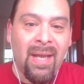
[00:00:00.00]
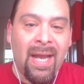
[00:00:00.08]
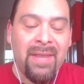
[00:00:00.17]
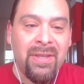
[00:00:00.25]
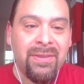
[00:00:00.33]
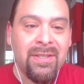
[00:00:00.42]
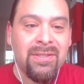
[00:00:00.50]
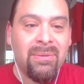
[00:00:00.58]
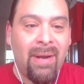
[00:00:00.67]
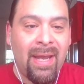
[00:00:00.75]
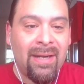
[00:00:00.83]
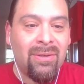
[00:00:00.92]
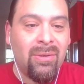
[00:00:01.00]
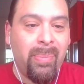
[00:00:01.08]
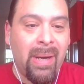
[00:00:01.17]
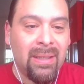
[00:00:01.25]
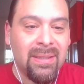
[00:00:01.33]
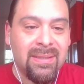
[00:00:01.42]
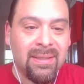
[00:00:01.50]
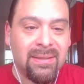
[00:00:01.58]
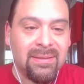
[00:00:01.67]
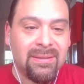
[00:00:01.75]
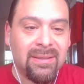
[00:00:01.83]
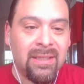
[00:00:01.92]
I think there's a radical
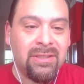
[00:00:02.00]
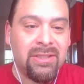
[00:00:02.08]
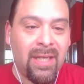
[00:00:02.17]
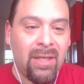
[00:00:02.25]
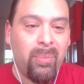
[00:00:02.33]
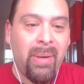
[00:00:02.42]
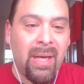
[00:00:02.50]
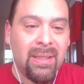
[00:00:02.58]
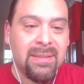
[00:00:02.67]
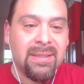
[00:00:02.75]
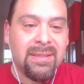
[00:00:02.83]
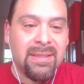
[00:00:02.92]
politics, a Chicano politics